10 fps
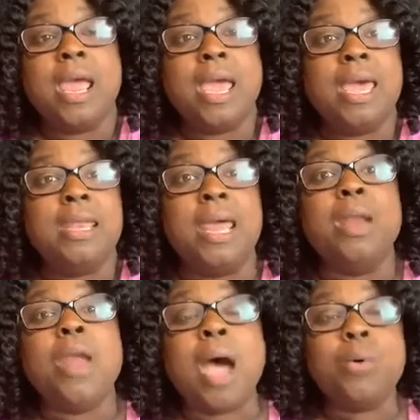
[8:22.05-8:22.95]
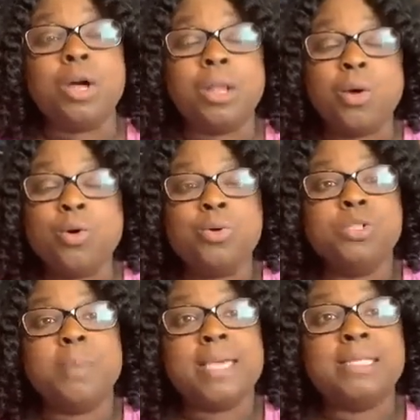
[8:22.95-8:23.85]
And I would
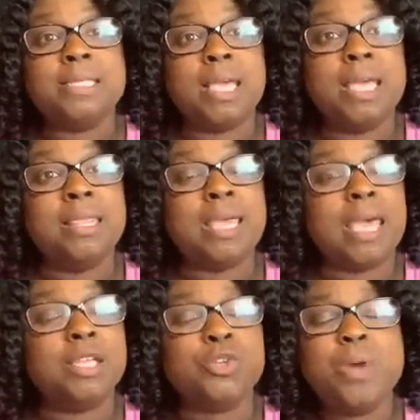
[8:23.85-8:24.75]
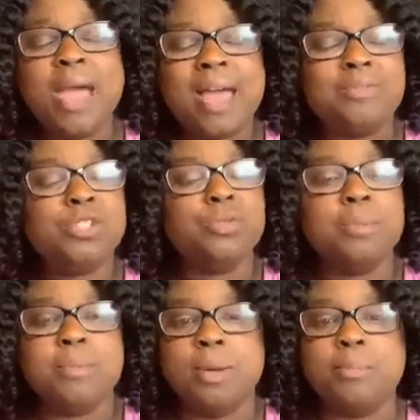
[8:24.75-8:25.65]
close by saying that you have to
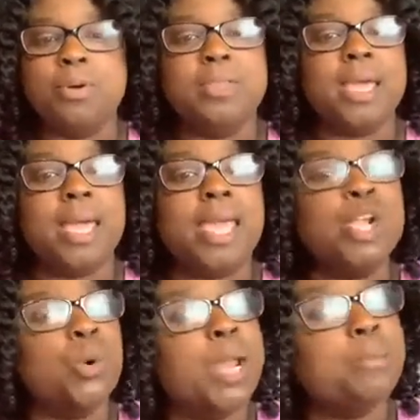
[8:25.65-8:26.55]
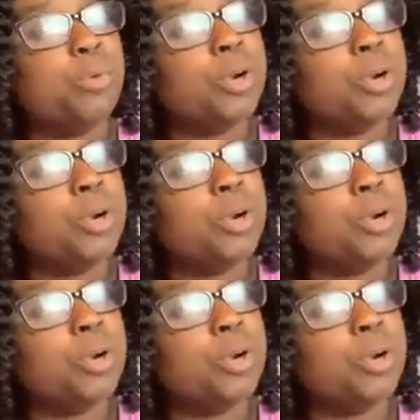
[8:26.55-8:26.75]
remember that a great